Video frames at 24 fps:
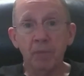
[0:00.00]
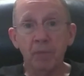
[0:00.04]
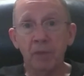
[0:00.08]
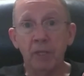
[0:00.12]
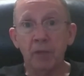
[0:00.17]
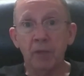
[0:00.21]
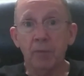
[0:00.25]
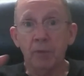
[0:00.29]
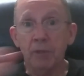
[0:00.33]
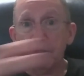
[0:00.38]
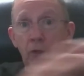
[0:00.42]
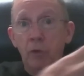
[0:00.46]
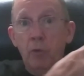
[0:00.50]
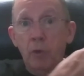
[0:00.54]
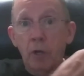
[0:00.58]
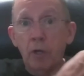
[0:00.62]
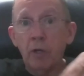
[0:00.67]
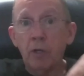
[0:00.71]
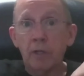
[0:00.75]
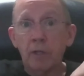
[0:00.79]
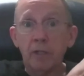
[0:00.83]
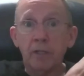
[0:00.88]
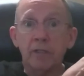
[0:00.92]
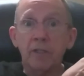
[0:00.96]
They would go
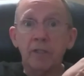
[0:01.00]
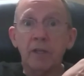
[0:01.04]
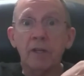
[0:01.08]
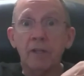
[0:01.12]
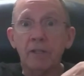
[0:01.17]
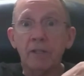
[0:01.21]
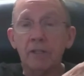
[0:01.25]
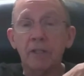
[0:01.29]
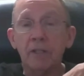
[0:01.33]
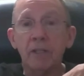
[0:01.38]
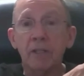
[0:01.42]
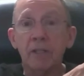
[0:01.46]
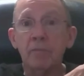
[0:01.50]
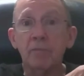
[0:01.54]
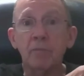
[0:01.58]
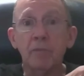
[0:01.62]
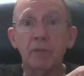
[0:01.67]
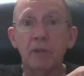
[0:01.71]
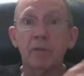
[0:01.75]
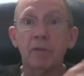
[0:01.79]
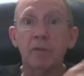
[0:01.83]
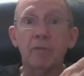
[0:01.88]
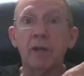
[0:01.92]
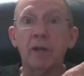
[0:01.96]
hug a SOG team,
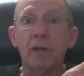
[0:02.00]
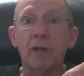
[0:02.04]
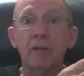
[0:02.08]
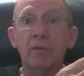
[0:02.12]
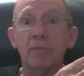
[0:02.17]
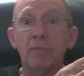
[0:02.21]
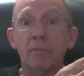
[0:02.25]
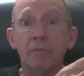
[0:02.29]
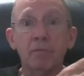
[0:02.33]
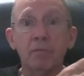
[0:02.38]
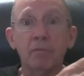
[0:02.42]
get right up